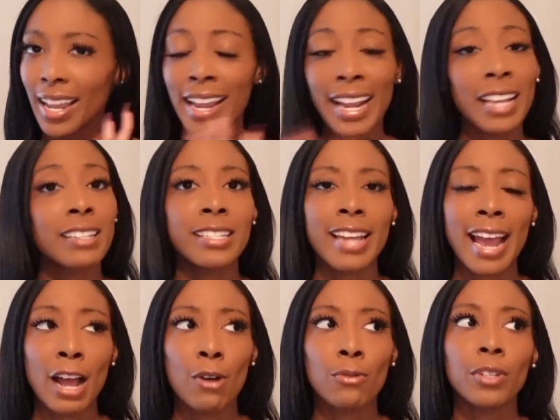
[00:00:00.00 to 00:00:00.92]
hands
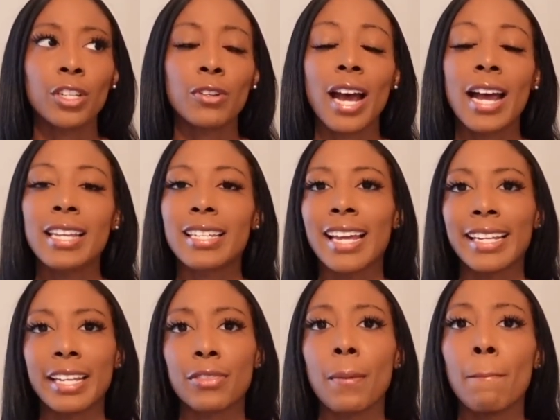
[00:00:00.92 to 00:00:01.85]
down, you guys, I
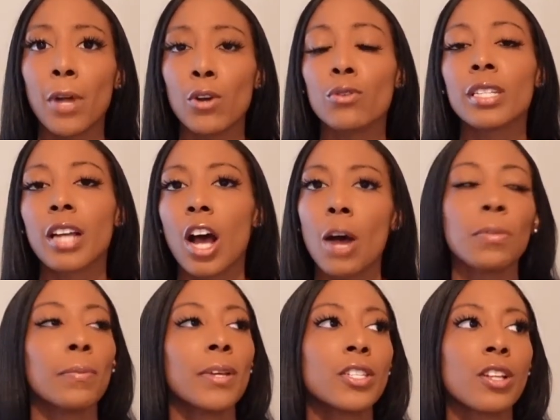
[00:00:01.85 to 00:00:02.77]
get the most
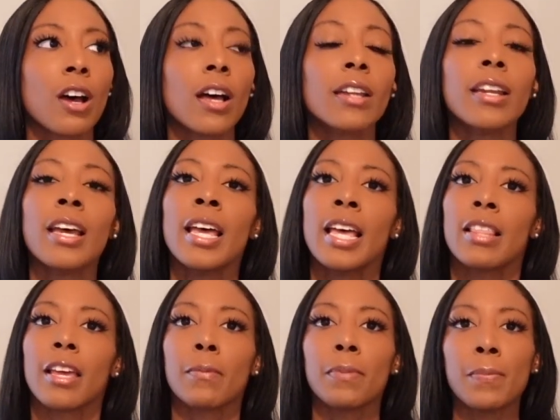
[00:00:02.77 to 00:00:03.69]
compliments on.
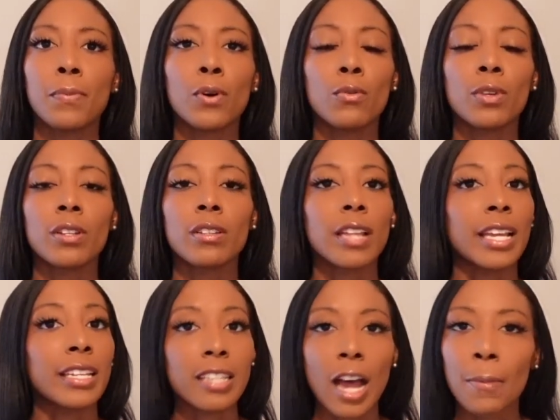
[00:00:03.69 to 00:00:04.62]
Like people will
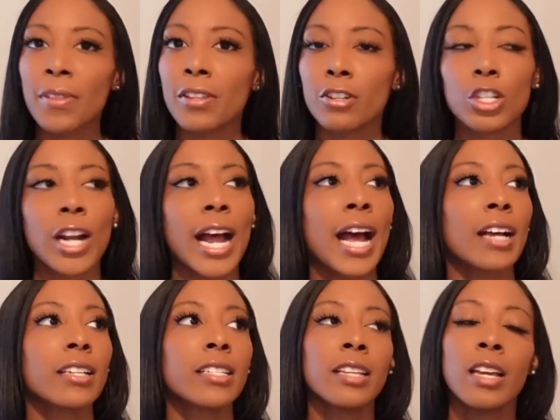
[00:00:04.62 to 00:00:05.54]
like stop in their
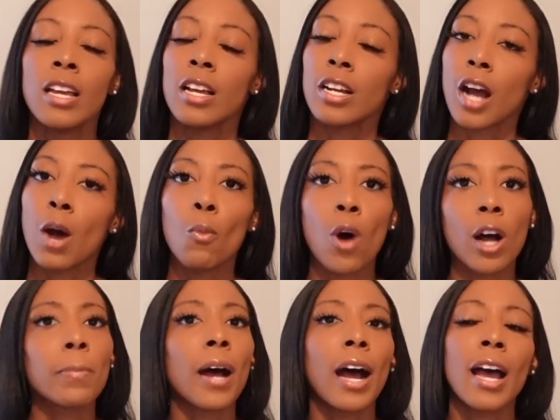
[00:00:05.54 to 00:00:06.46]
tracks, come
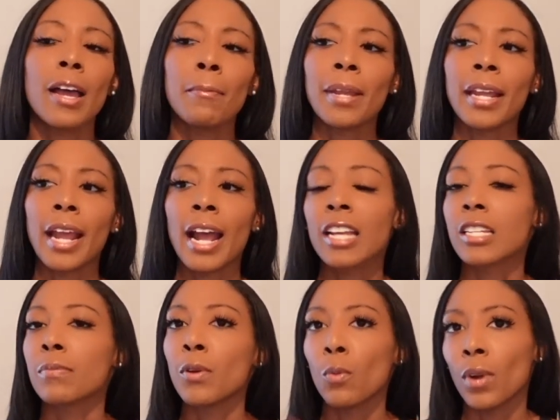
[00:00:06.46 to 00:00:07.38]
walk behind me,
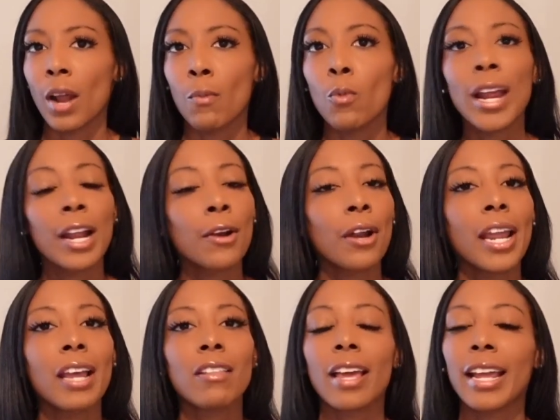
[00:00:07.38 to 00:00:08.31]
ask me what I'm
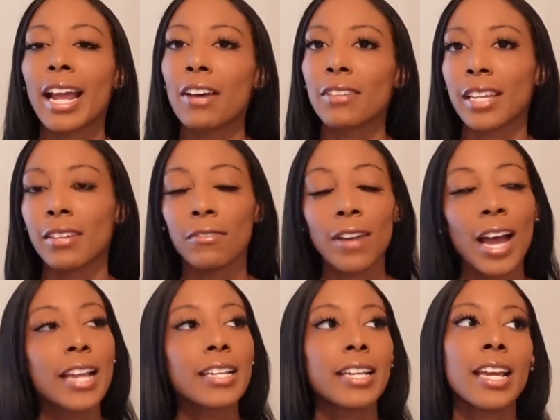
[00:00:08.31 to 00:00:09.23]
wearing, like how they can
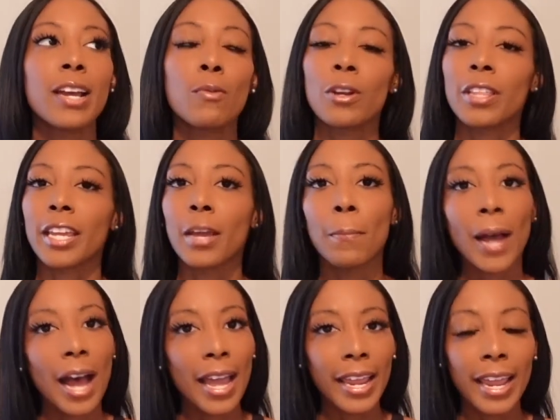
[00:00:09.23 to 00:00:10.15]
find it, where they can
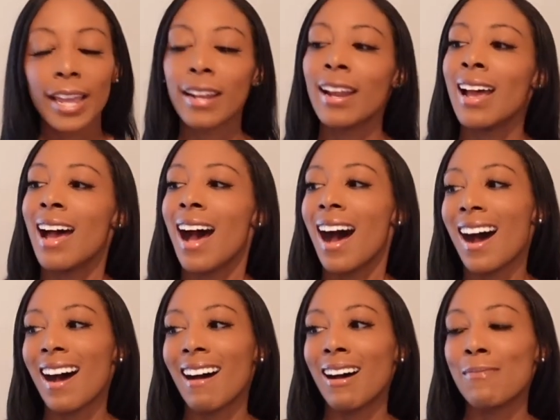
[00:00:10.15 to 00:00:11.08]
buy it.
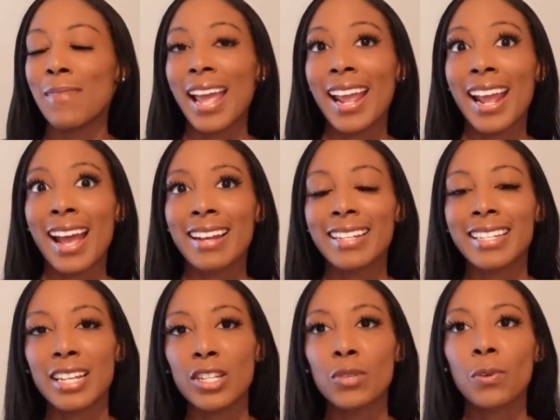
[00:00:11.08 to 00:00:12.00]
Um, and
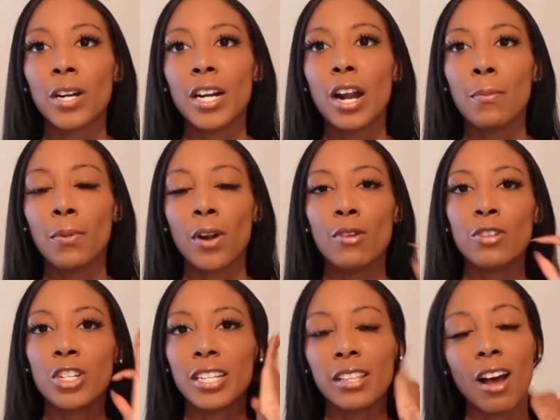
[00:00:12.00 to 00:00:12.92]
since we're
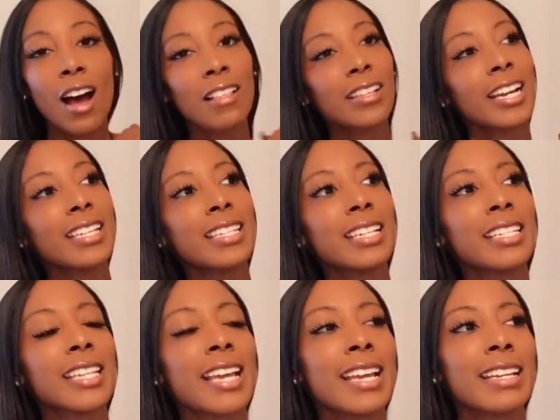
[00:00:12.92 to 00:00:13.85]
approaching the holiday
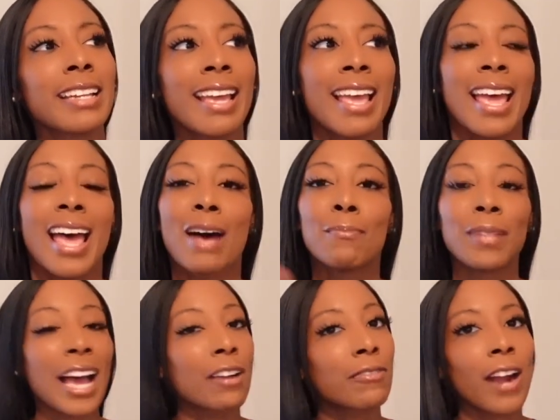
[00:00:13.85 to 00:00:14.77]
season,
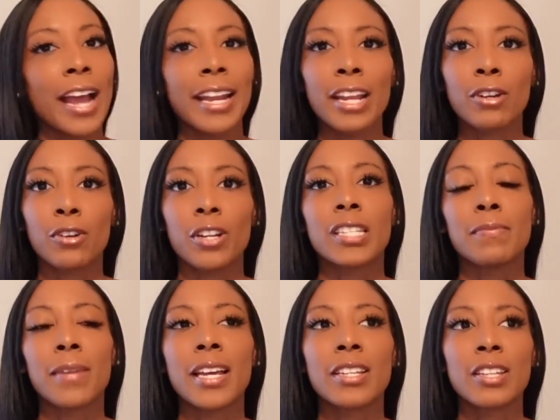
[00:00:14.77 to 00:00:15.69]
Black Friday,
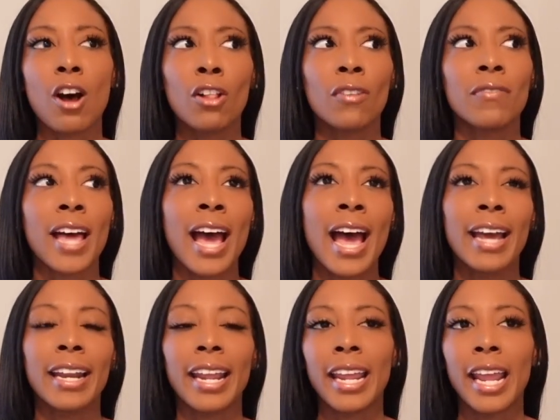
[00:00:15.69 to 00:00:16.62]
Christmas, all of
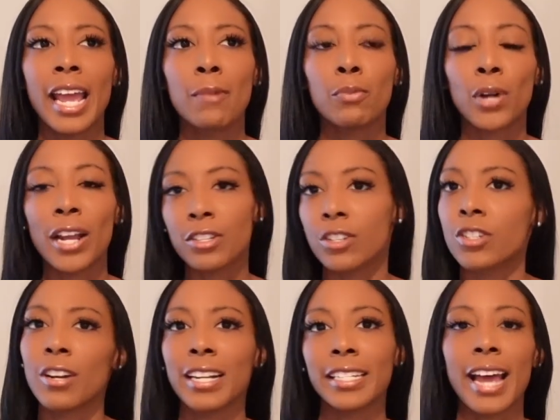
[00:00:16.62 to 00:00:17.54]
that, and brands are
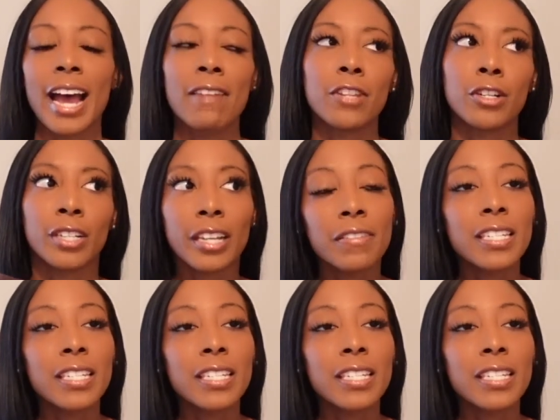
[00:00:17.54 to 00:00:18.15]
starting to have their gift